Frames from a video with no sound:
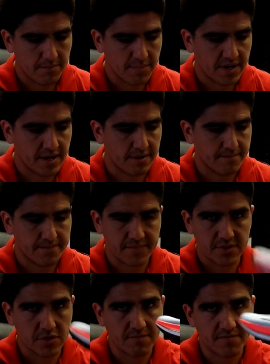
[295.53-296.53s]
But
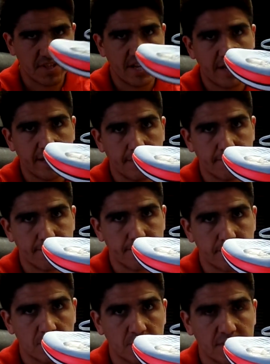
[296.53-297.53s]
Zoom Fly
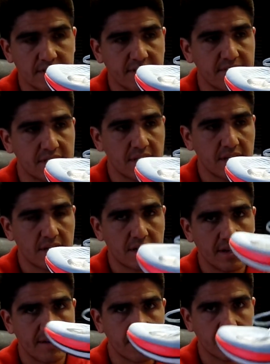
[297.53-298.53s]

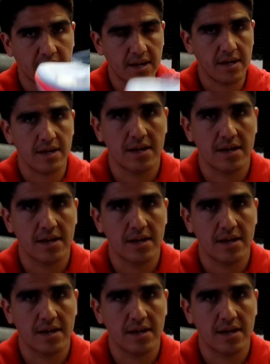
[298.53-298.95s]
2017. Have a good day.